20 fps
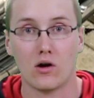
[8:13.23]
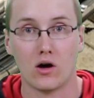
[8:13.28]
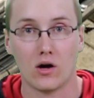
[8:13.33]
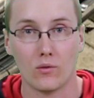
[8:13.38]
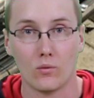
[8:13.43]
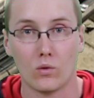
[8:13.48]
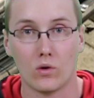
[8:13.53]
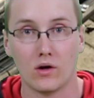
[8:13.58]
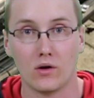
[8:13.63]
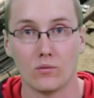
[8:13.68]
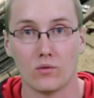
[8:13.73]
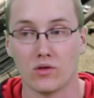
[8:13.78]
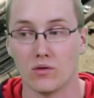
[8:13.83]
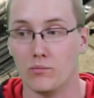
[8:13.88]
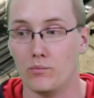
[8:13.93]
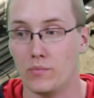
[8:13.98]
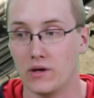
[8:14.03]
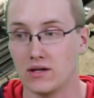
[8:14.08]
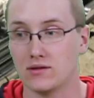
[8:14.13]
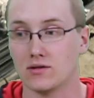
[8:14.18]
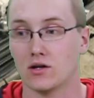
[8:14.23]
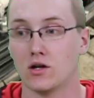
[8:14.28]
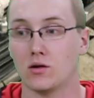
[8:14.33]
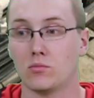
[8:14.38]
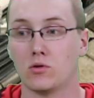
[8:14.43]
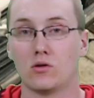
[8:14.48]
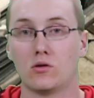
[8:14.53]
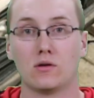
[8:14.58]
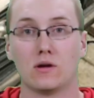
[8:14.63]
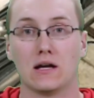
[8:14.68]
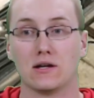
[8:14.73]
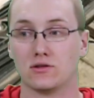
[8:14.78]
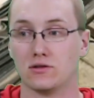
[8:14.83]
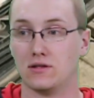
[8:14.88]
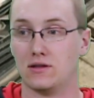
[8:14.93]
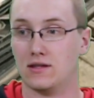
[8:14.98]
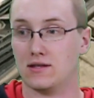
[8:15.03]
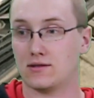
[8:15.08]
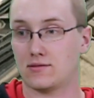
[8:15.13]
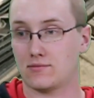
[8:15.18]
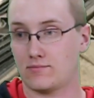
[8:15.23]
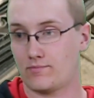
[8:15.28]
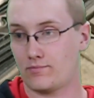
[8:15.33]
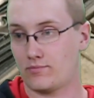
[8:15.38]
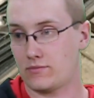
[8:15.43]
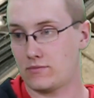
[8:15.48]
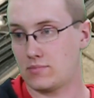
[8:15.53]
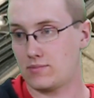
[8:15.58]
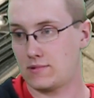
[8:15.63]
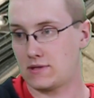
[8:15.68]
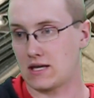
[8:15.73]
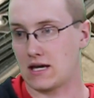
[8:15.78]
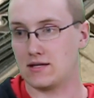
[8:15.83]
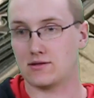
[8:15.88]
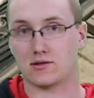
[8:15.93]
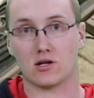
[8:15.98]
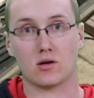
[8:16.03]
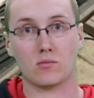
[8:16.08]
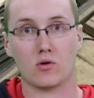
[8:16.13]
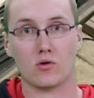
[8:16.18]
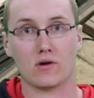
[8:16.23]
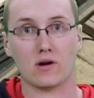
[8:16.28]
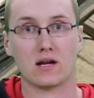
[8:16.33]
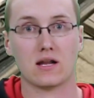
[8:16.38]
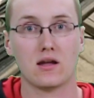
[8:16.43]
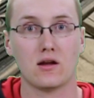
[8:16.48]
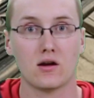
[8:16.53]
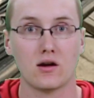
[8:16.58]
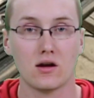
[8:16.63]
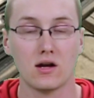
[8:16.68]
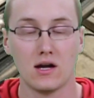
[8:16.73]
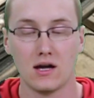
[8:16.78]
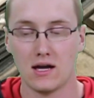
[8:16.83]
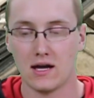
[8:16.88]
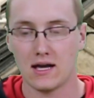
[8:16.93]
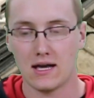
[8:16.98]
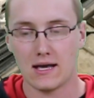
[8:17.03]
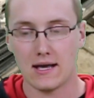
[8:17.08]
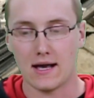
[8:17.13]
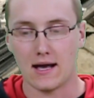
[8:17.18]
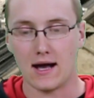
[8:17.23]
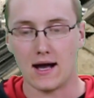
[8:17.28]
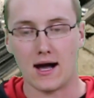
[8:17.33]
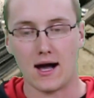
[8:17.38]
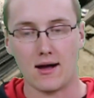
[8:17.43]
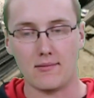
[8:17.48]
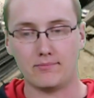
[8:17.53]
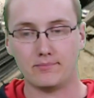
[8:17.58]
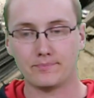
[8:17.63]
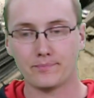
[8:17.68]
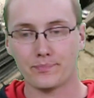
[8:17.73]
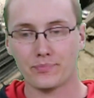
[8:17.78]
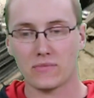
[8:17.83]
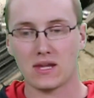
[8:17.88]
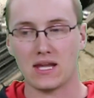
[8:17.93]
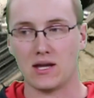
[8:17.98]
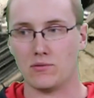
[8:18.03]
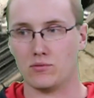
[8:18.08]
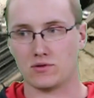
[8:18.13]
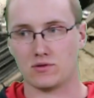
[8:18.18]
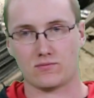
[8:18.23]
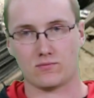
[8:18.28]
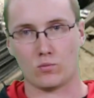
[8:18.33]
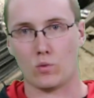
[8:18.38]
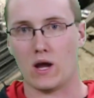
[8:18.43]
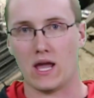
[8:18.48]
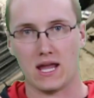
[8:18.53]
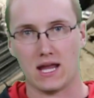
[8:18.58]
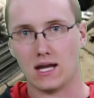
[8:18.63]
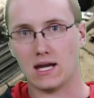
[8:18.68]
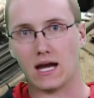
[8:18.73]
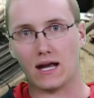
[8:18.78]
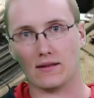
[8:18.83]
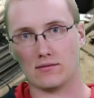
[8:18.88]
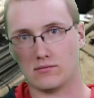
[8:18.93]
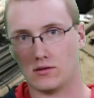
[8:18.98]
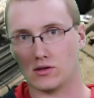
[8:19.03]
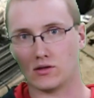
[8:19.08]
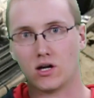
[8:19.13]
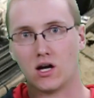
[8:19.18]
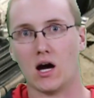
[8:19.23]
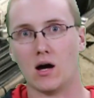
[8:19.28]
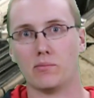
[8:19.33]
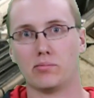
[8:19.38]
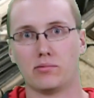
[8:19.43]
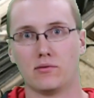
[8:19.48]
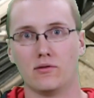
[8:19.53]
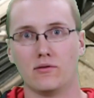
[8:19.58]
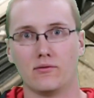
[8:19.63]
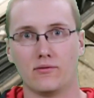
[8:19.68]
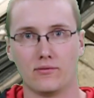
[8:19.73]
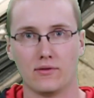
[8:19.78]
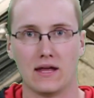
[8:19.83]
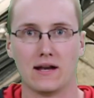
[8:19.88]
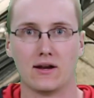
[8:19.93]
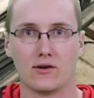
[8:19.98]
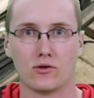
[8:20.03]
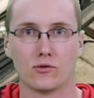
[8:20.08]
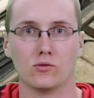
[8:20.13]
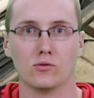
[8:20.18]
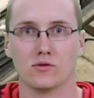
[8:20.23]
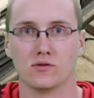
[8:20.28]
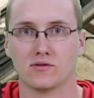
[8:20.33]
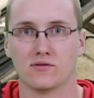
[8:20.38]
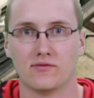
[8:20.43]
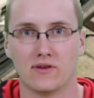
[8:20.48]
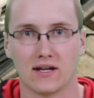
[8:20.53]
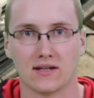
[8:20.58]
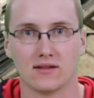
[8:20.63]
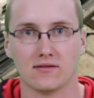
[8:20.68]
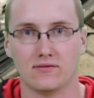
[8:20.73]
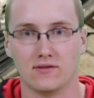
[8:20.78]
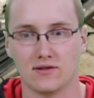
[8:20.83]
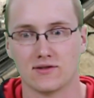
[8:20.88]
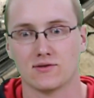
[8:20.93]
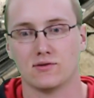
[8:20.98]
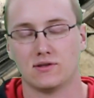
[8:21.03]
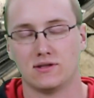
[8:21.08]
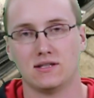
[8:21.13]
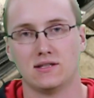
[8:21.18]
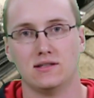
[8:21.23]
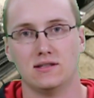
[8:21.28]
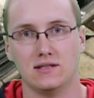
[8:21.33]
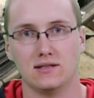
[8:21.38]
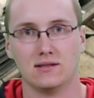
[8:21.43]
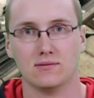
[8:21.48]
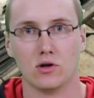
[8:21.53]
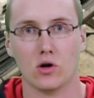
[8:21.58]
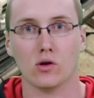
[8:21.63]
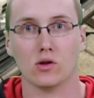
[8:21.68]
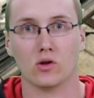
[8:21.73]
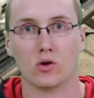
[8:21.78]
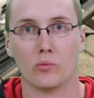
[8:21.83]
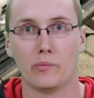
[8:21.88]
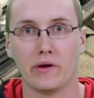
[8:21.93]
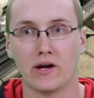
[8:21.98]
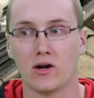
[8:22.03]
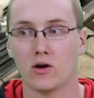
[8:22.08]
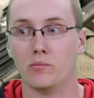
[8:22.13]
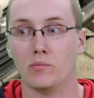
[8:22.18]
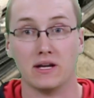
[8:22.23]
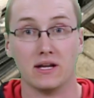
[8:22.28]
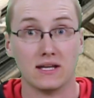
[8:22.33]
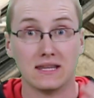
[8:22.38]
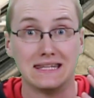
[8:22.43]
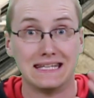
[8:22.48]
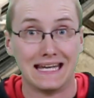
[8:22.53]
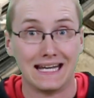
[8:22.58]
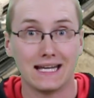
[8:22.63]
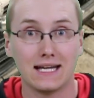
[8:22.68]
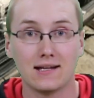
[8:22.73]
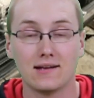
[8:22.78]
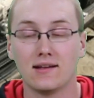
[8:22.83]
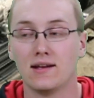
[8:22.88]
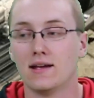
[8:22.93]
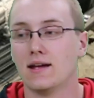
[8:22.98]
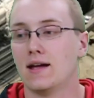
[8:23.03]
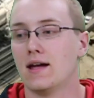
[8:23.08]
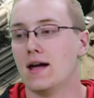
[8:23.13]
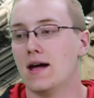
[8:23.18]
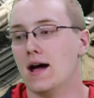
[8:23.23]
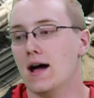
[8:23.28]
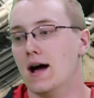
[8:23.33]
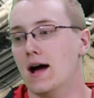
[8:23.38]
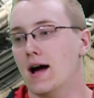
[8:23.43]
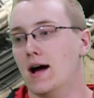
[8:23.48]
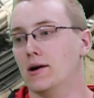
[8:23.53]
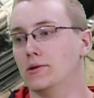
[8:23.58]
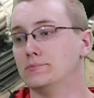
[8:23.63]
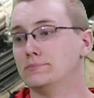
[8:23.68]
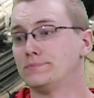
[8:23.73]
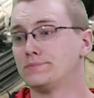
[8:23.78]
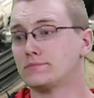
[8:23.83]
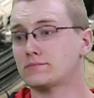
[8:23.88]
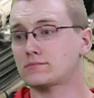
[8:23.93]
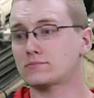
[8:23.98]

on one with a big turbo, actually this size turbo right here. Um, it was way at the top of that intercooler's effectiveness, so it did need to go a little bigger, but it did it. Um,